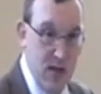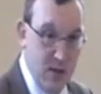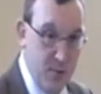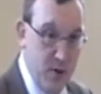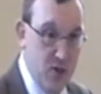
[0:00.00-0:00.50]

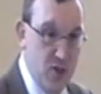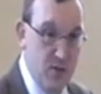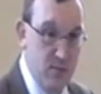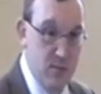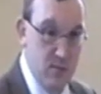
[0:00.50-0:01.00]
That
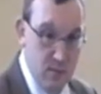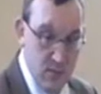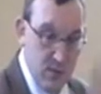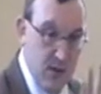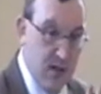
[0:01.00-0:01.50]
person,
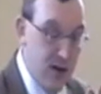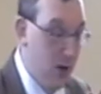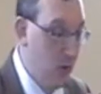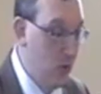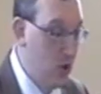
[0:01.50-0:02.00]
indeed
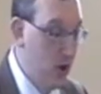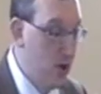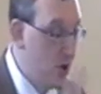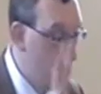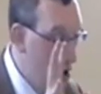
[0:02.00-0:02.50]
that whole
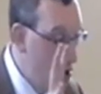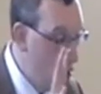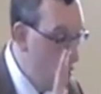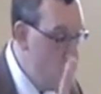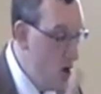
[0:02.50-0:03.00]
church,
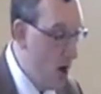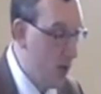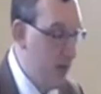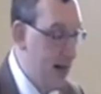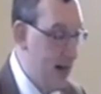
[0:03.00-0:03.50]
should
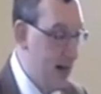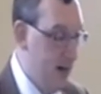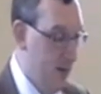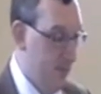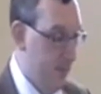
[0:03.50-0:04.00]
not be let
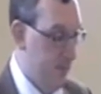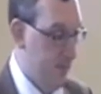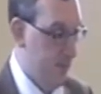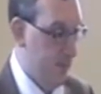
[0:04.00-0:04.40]
in.